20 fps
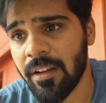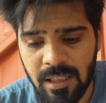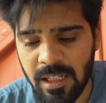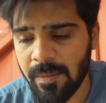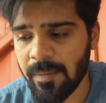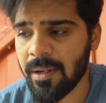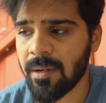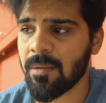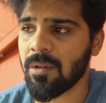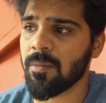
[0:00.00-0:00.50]

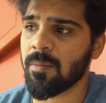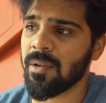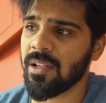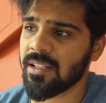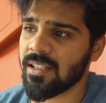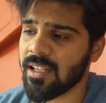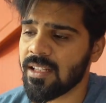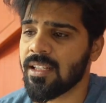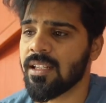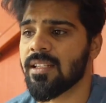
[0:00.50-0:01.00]
Sriman bro,
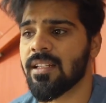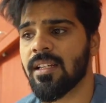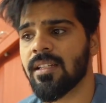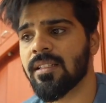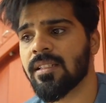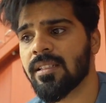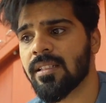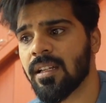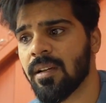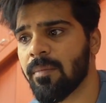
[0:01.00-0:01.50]
please suggest
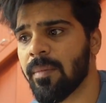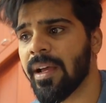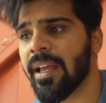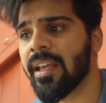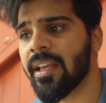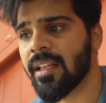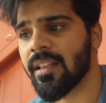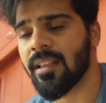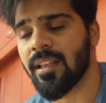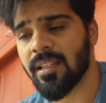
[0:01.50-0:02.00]
us a
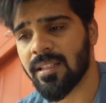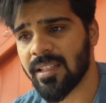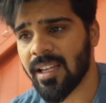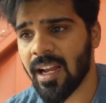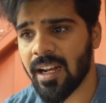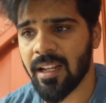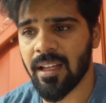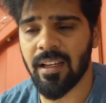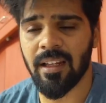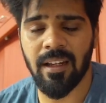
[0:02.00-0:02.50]
bike in this
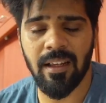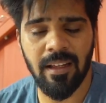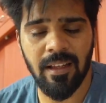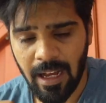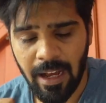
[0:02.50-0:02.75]
category.